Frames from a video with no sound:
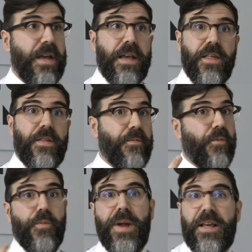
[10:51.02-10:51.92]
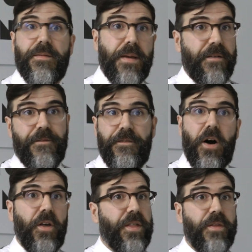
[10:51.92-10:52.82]
is makes it
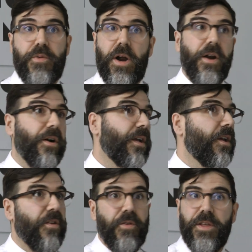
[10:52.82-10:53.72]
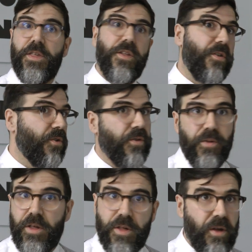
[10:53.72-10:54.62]
falls into priorities of what the institution
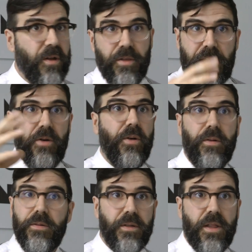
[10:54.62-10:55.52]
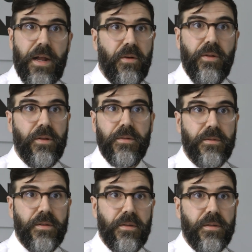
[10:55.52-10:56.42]
wants, you know that whole that whole
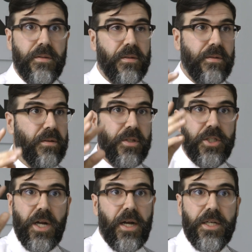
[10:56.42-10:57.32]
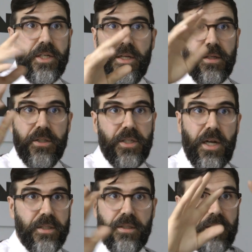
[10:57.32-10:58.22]
uh,
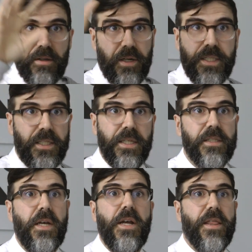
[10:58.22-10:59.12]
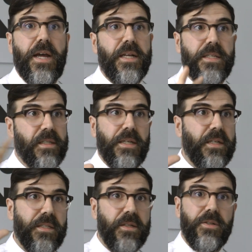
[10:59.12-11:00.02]
schnozzle of craziness that is an
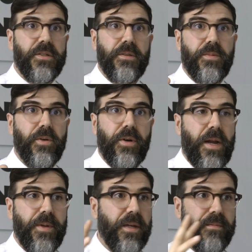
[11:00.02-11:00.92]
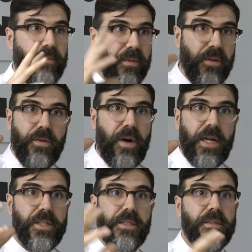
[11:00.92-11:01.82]
institutional programming
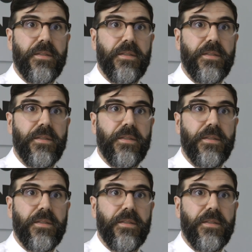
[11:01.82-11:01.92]
direction